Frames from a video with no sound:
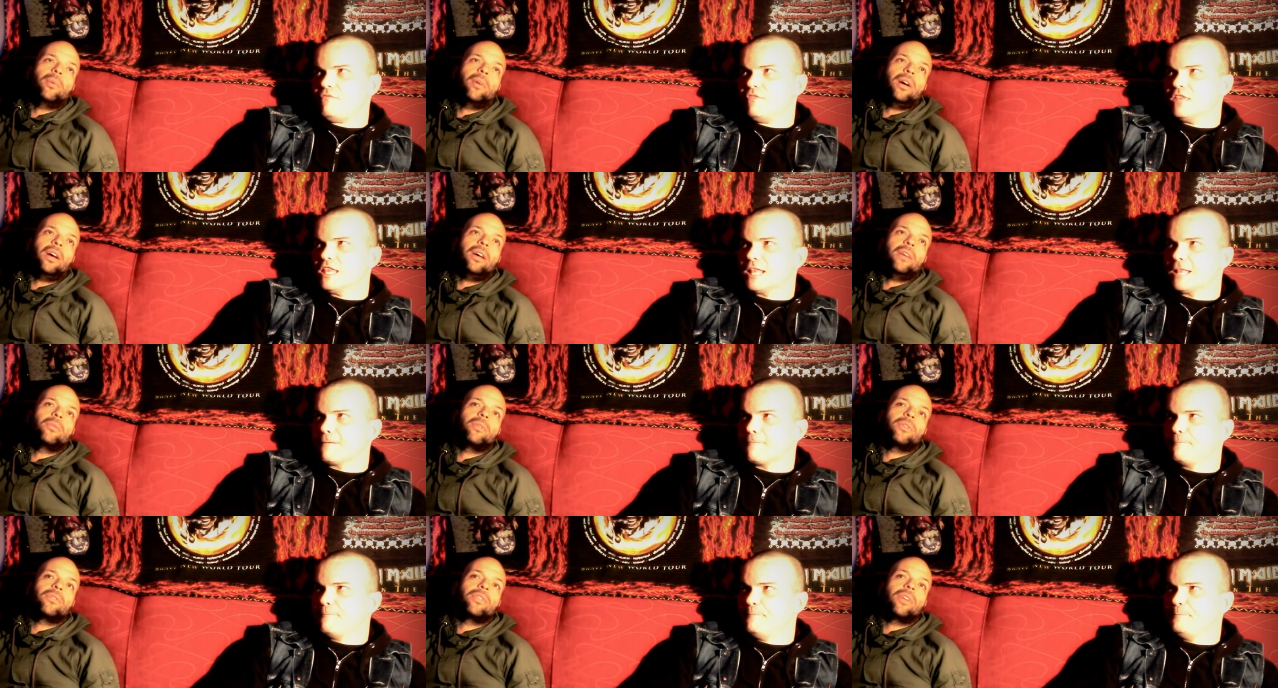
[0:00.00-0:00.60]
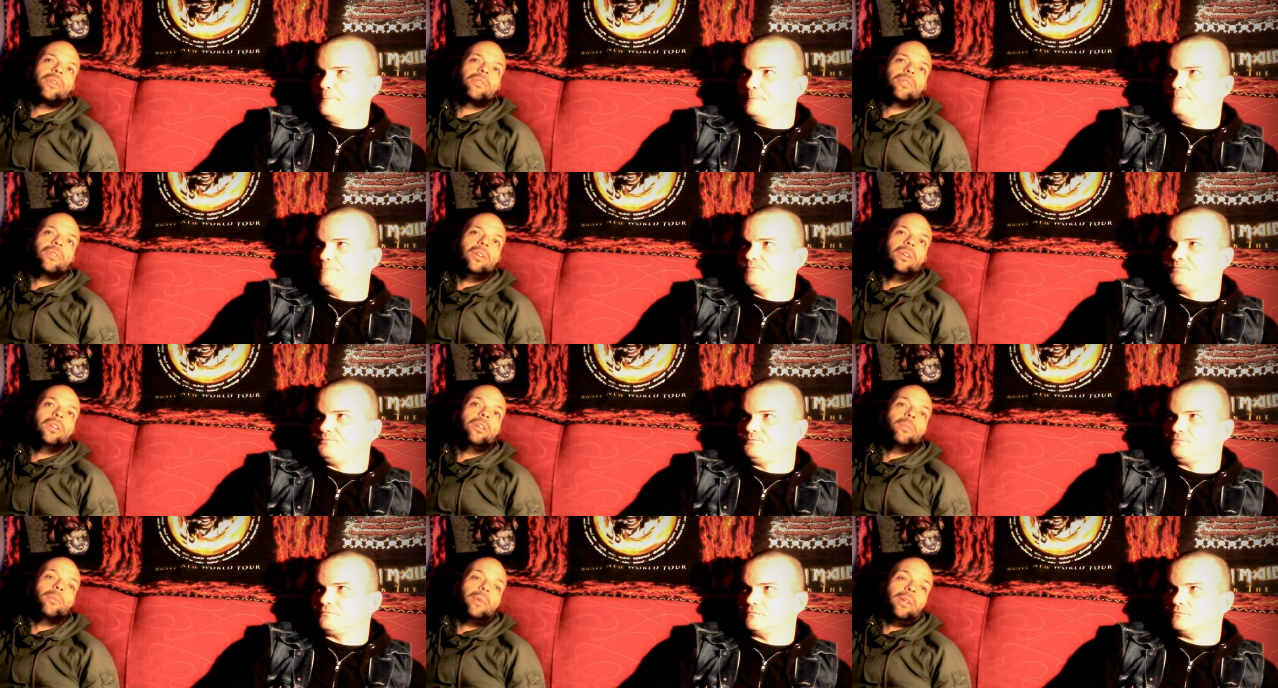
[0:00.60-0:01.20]
Speaker 1: by, we've
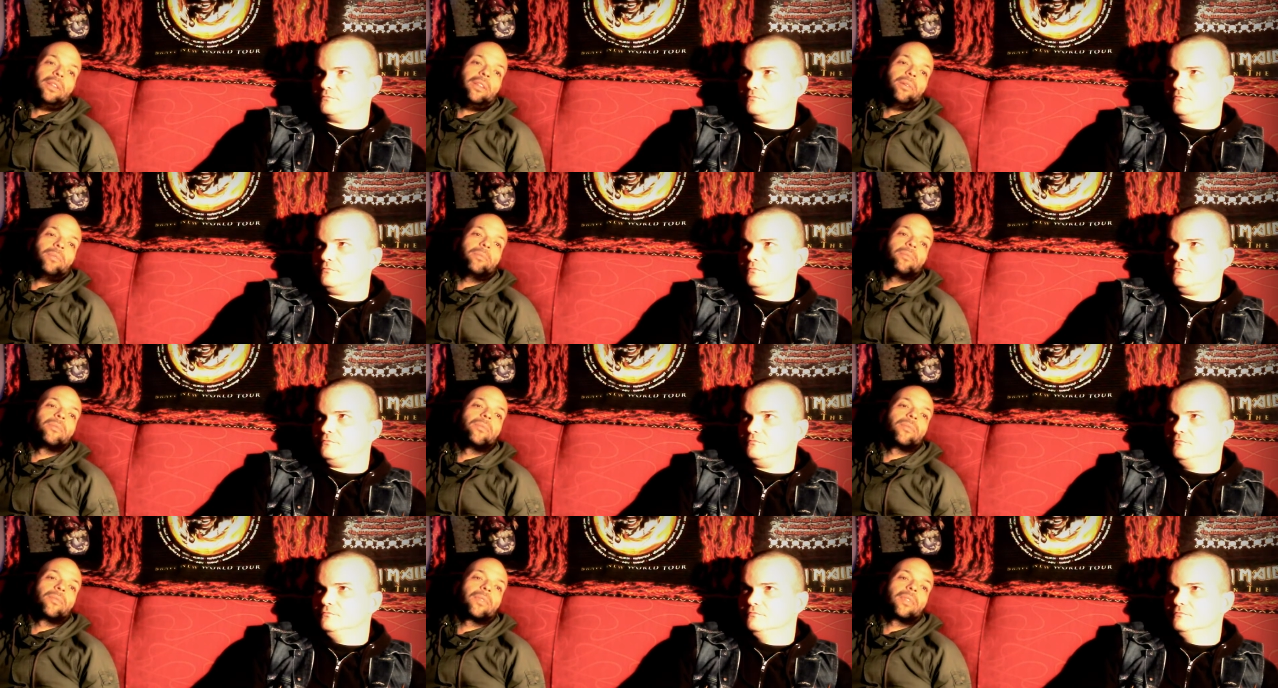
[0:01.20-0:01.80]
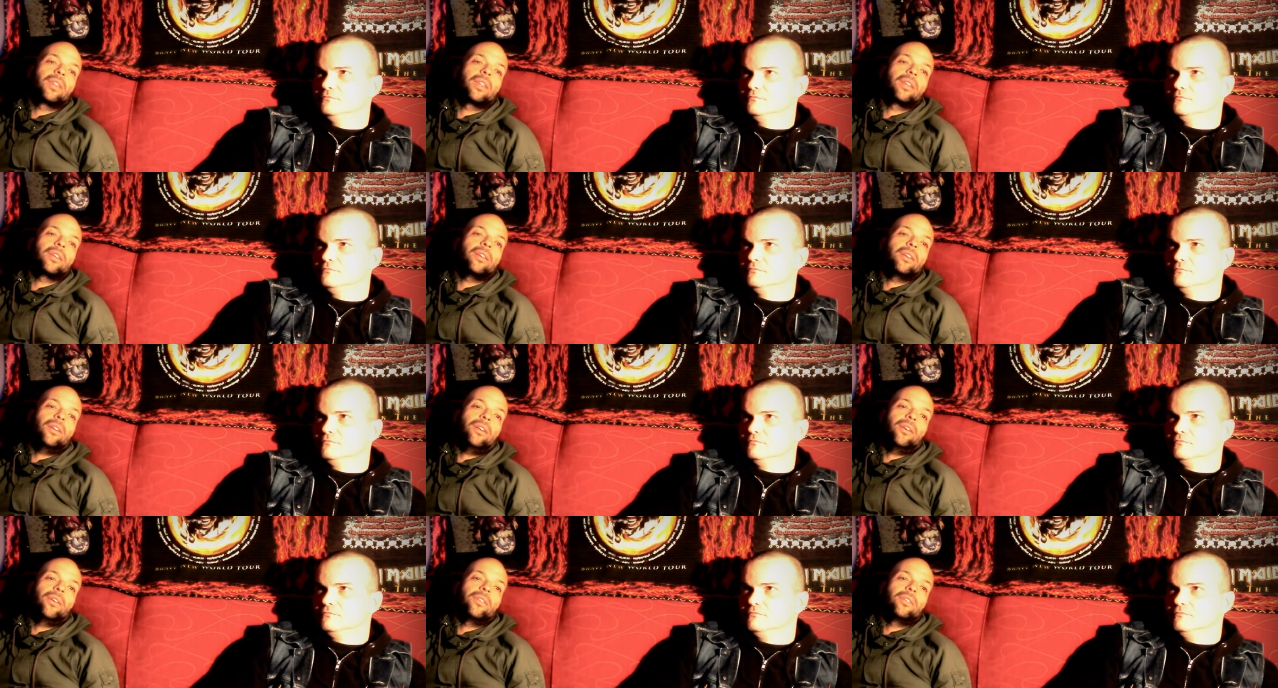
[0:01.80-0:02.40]
definitely met them.
Speaker 2: You
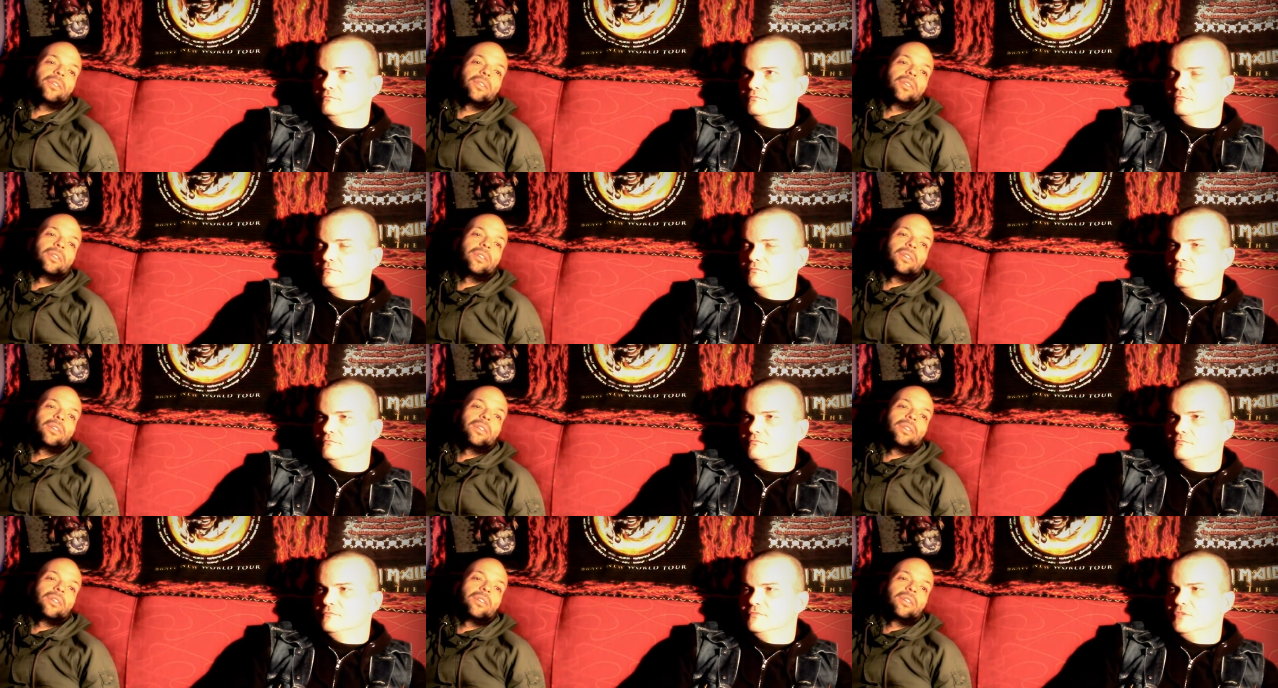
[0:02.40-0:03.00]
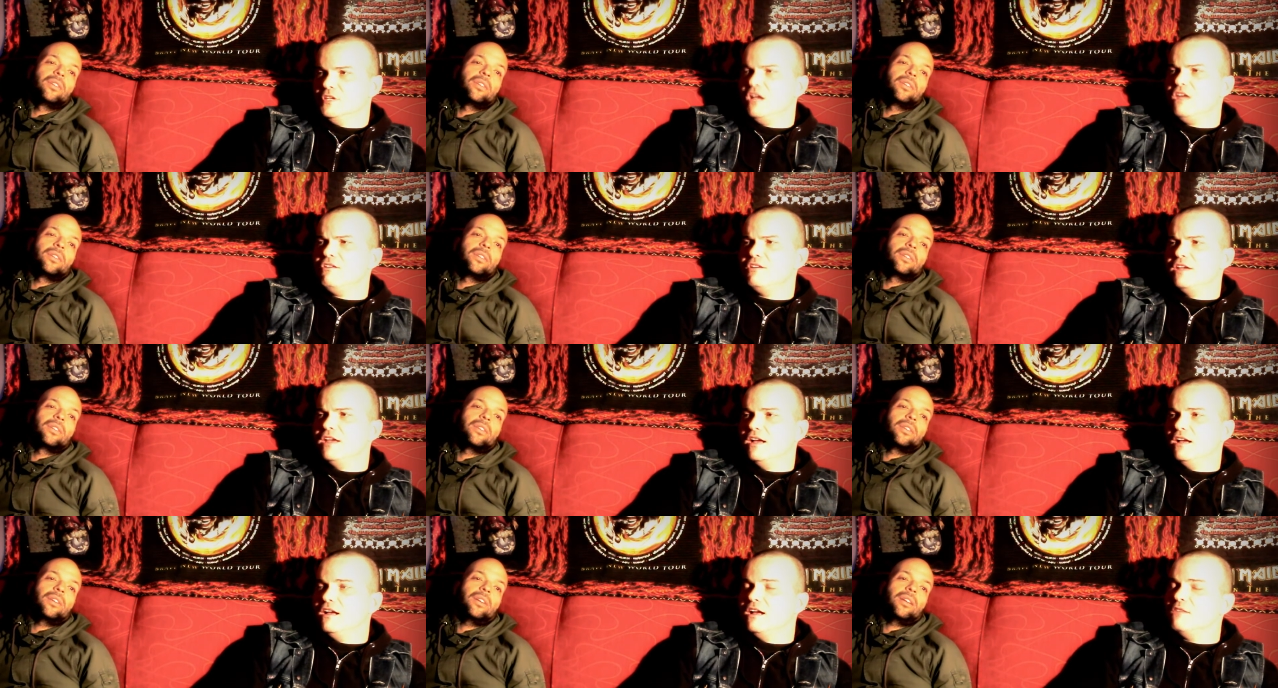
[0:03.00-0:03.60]
know. Yeah. Oh
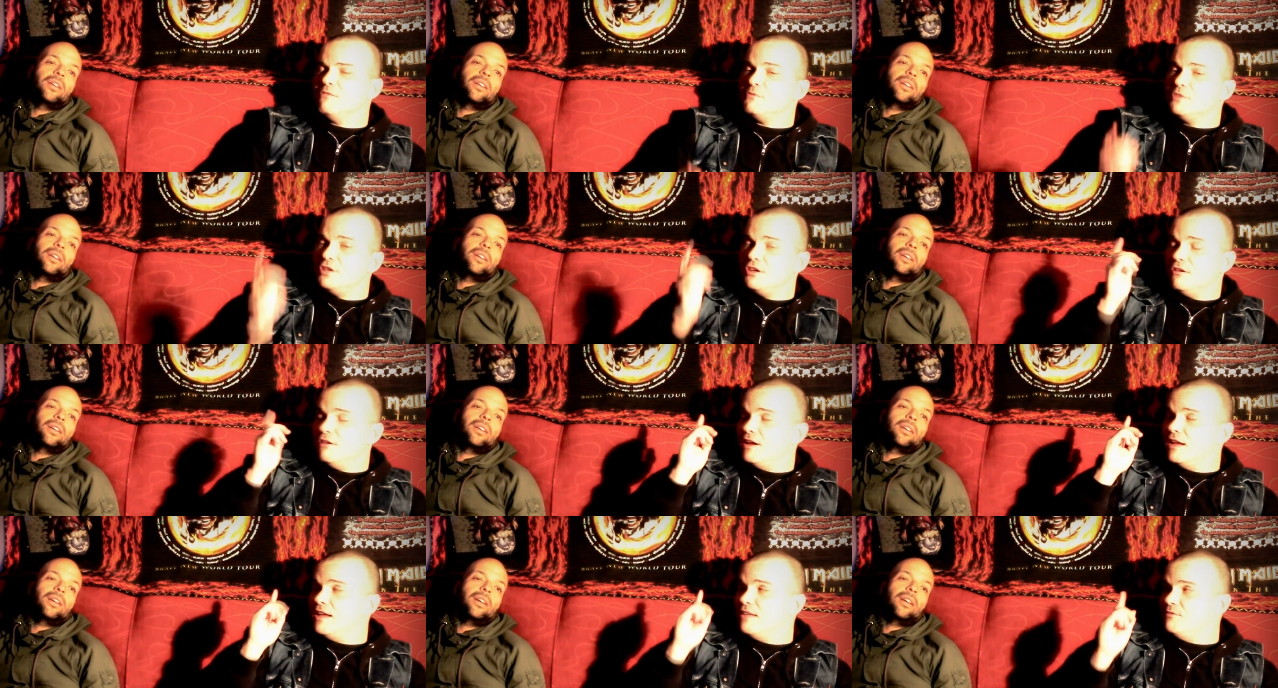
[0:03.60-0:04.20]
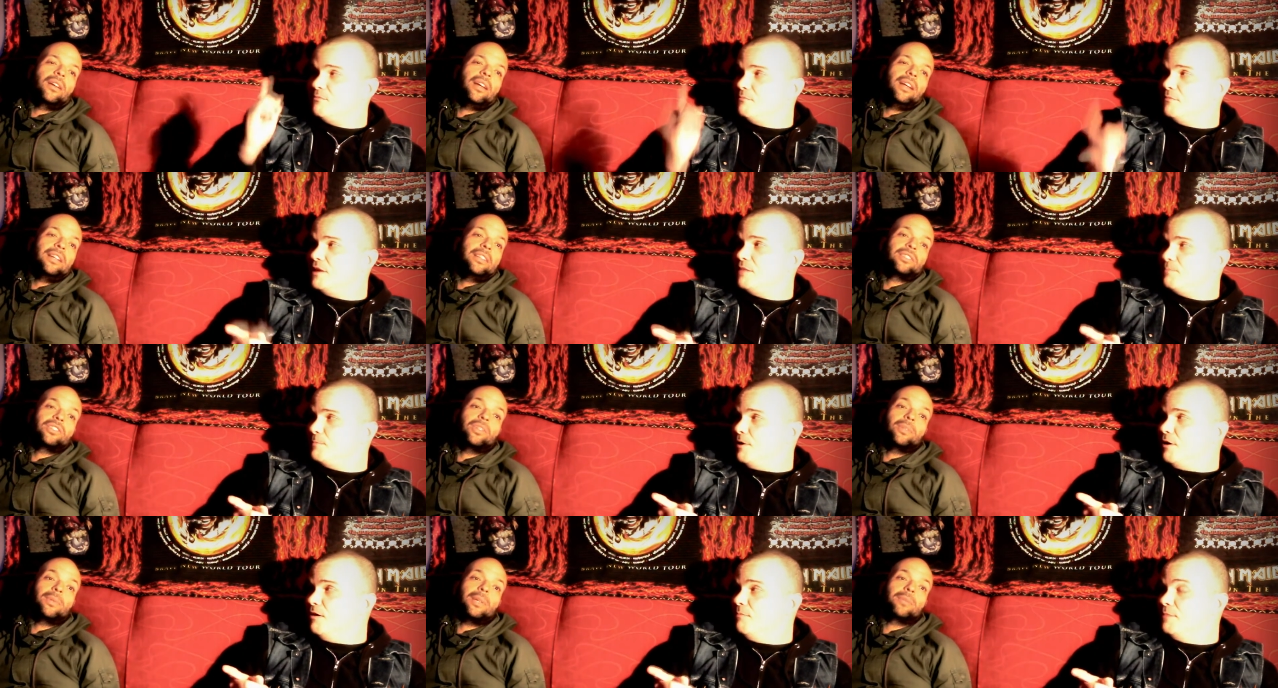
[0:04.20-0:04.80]
yeah. Oh, you know I haven't. And it's
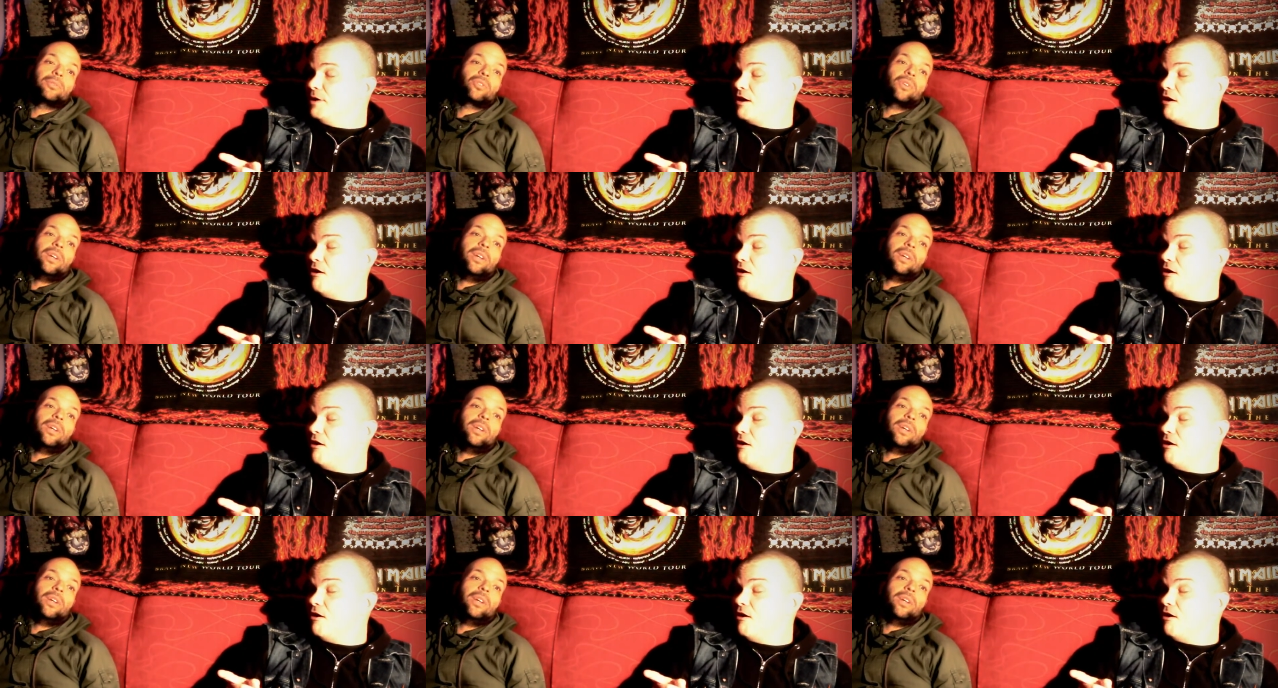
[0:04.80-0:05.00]
sometimes